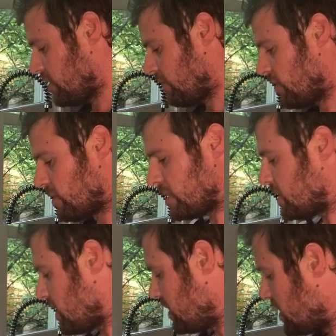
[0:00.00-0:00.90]
so if you want to
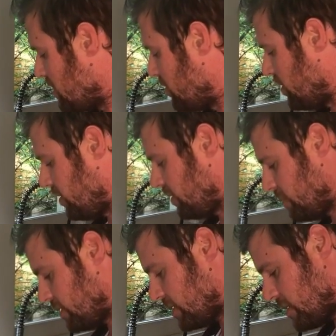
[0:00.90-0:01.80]
slice the
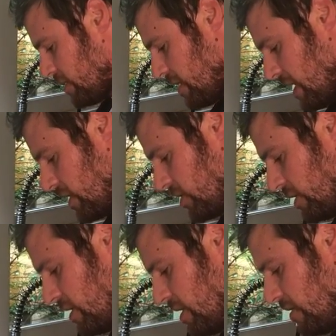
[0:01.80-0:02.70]
bulbs and
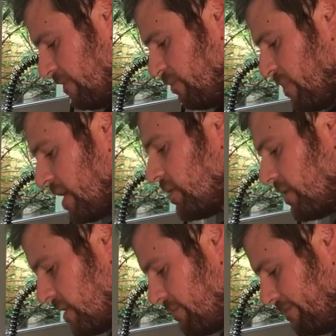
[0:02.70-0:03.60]
actually
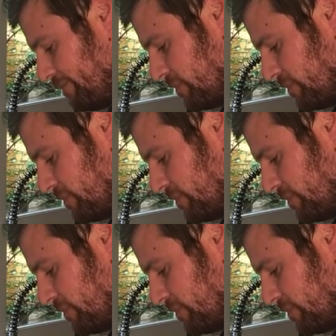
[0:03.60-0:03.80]
pickle them,